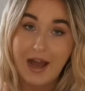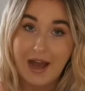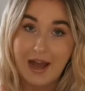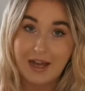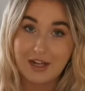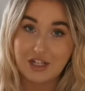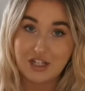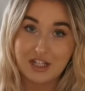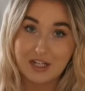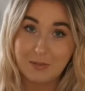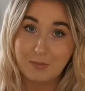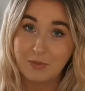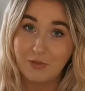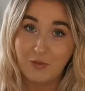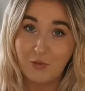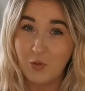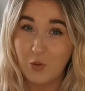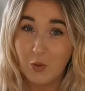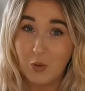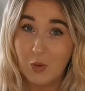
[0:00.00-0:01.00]
actually
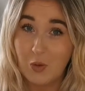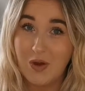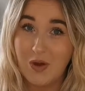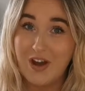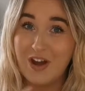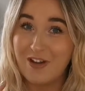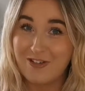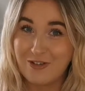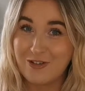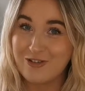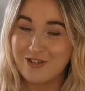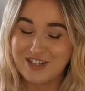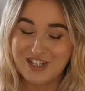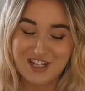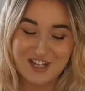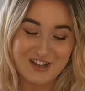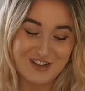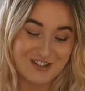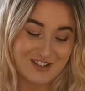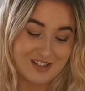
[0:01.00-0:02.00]
before. I've already
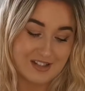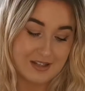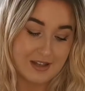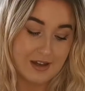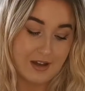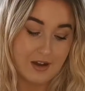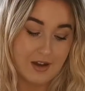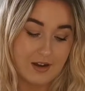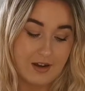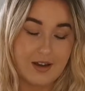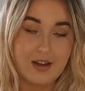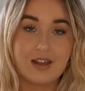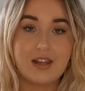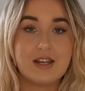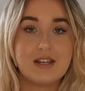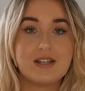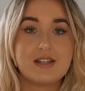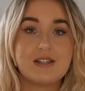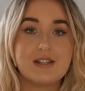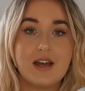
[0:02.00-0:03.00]
used it. I like
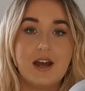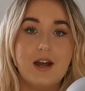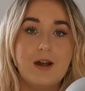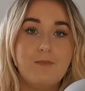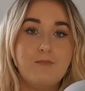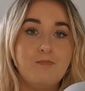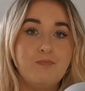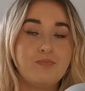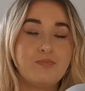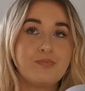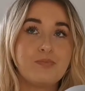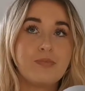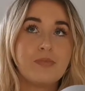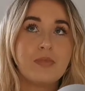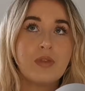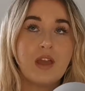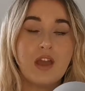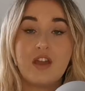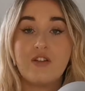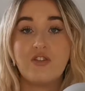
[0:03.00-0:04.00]
this
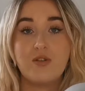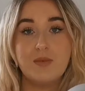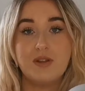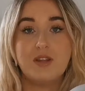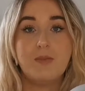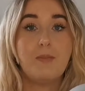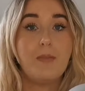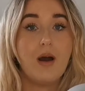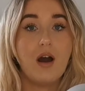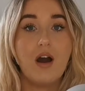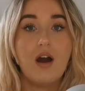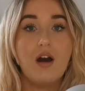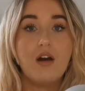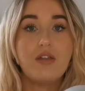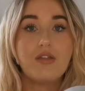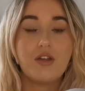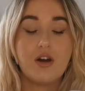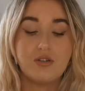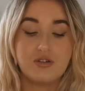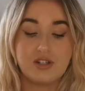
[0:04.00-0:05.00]
if I'm in the bath,
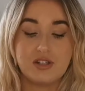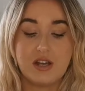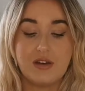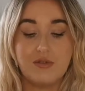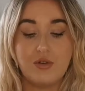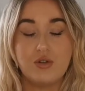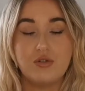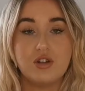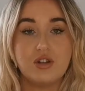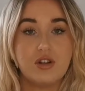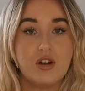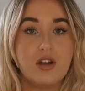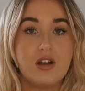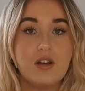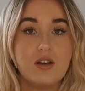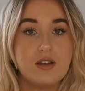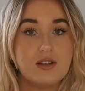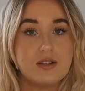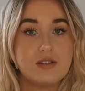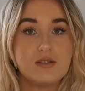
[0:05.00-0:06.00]
I'll just have it on the night
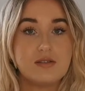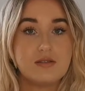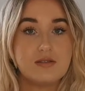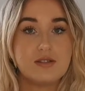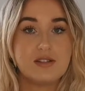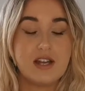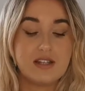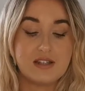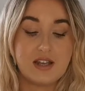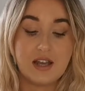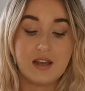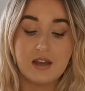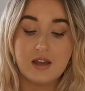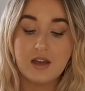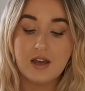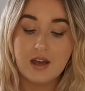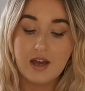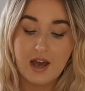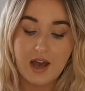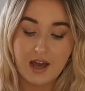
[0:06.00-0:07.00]
lights setting,
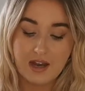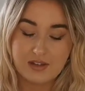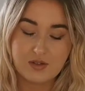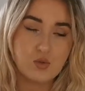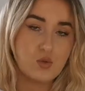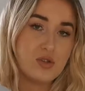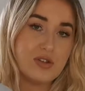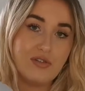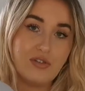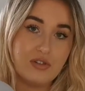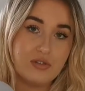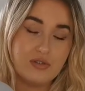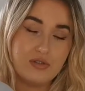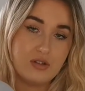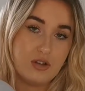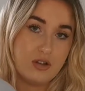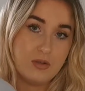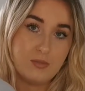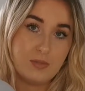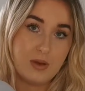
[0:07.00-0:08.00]
and it's all different,
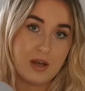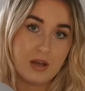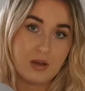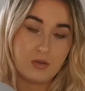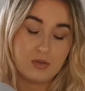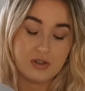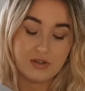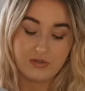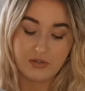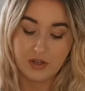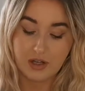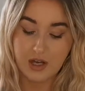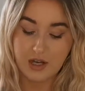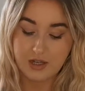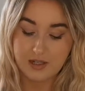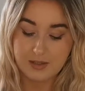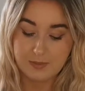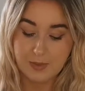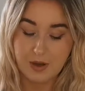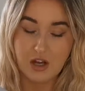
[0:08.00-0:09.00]
you can pick all different
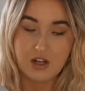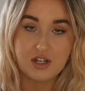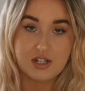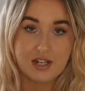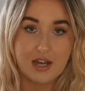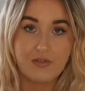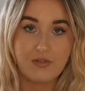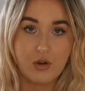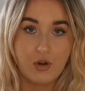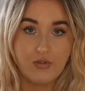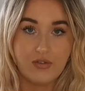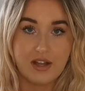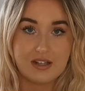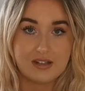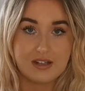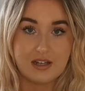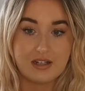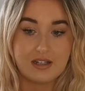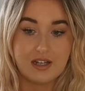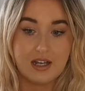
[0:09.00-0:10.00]
colours, but I just have it on
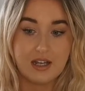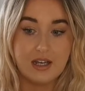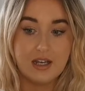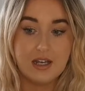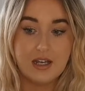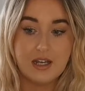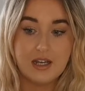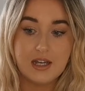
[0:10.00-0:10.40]
that setting